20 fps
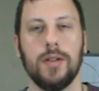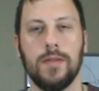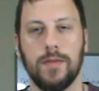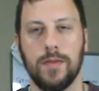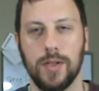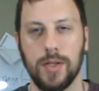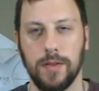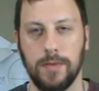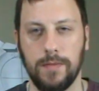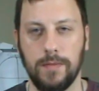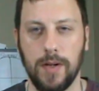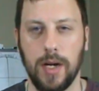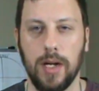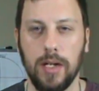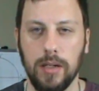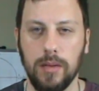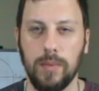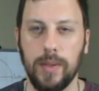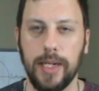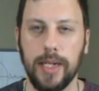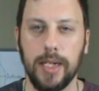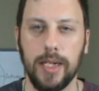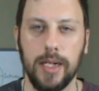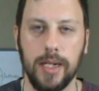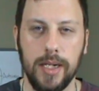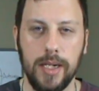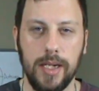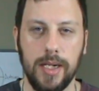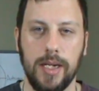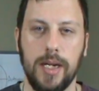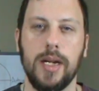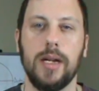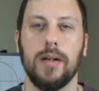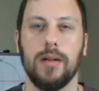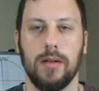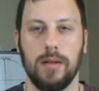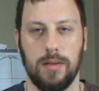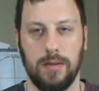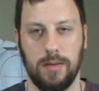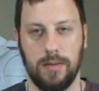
for the following year,